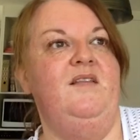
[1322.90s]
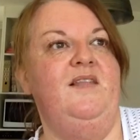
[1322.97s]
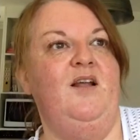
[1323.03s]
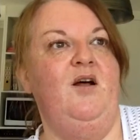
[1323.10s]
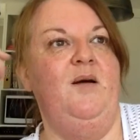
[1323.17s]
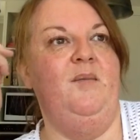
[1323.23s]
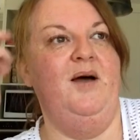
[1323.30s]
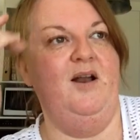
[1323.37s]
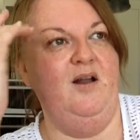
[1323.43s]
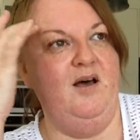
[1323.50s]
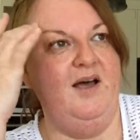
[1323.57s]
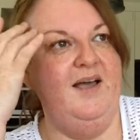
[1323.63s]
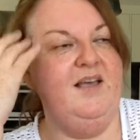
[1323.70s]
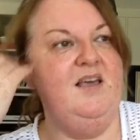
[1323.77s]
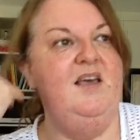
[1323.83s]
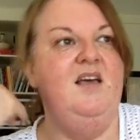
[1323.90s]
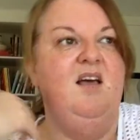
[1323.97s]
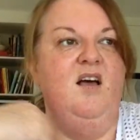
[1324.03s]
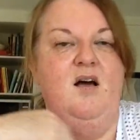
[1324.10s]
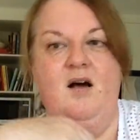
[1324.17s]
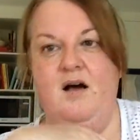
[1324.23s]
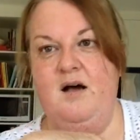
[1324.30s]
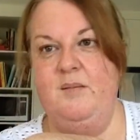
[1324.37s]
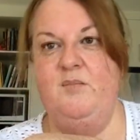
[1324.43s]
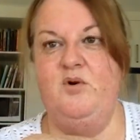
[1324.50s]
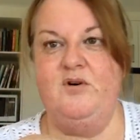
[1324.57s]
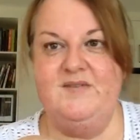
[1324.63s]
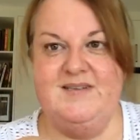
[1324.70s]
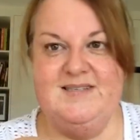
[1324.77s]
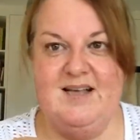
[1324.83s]
that I might like, I'm more
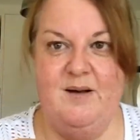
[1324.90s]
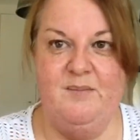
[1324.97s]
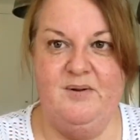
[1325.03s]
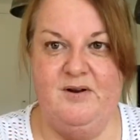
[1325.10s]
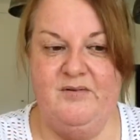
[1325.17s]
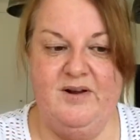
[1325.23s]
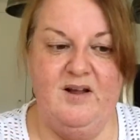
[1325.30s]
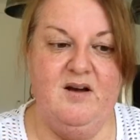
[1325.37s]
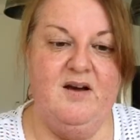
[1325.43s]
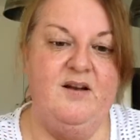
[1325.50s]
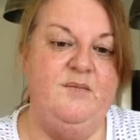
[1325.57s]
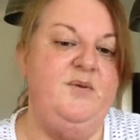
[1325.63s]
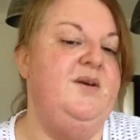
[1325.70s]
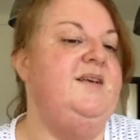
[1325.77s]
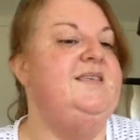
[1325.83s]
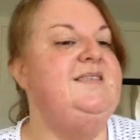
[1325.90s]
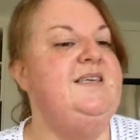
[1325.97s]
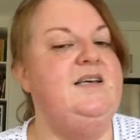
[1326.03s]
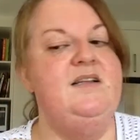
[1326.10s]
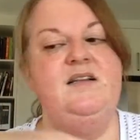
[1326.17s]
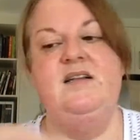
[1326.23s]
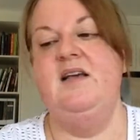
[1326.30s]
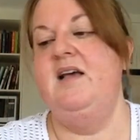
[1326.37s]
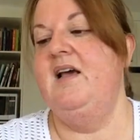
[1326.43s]
of a samplery kind of person,